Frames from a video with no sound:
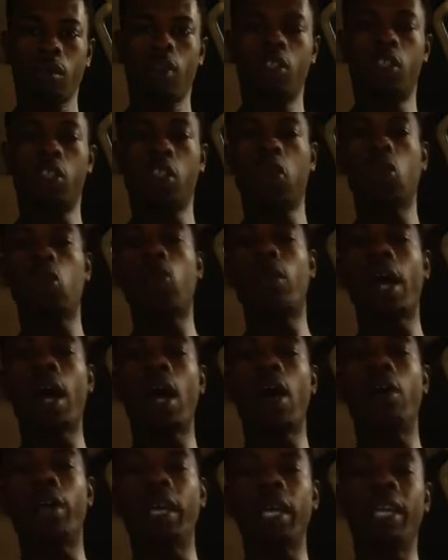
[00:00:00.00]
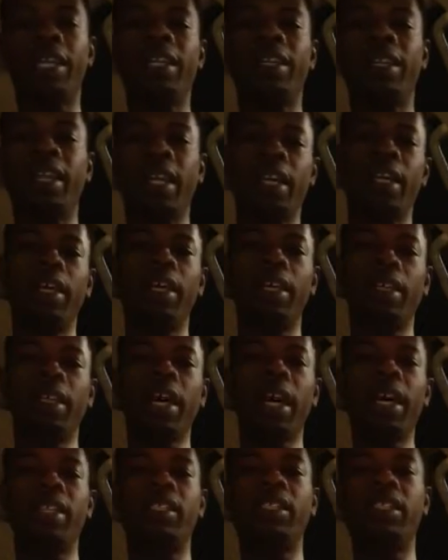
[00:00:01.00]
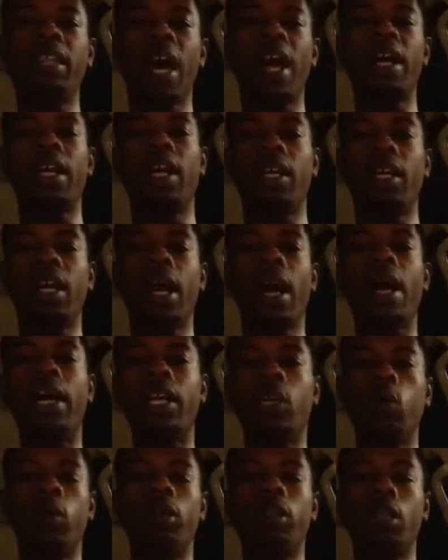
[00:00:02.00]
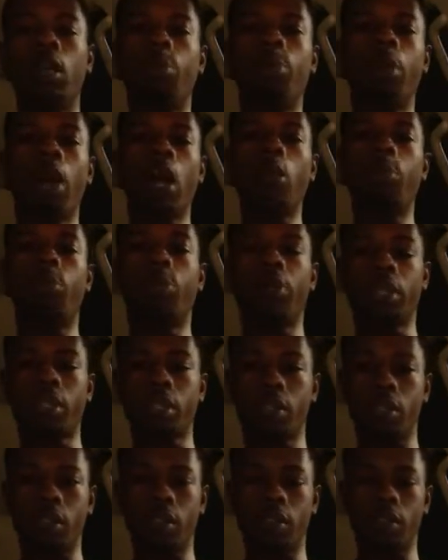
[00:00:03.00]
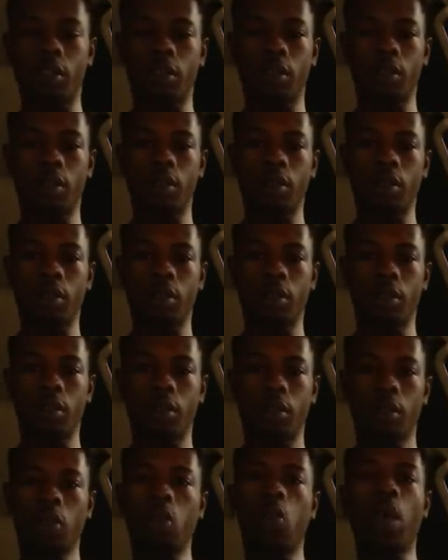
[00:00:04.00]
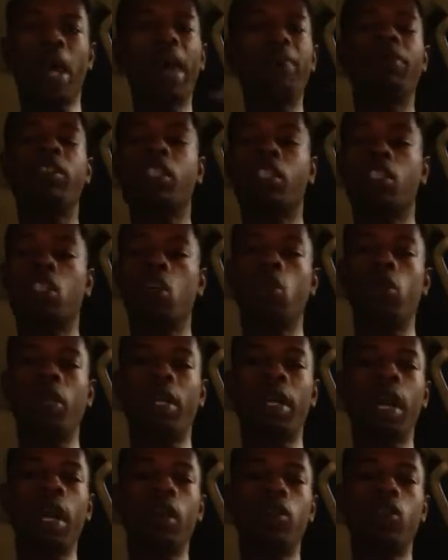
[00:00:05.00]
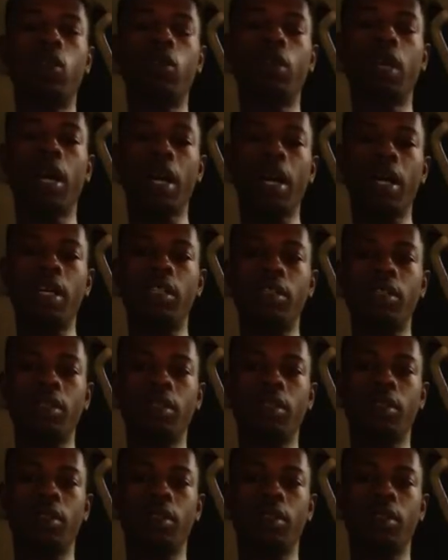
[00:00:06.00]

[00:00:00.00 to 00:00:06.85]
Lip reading: Tune out anything that is not aligned with your purpose. You have to tune it out, you guys.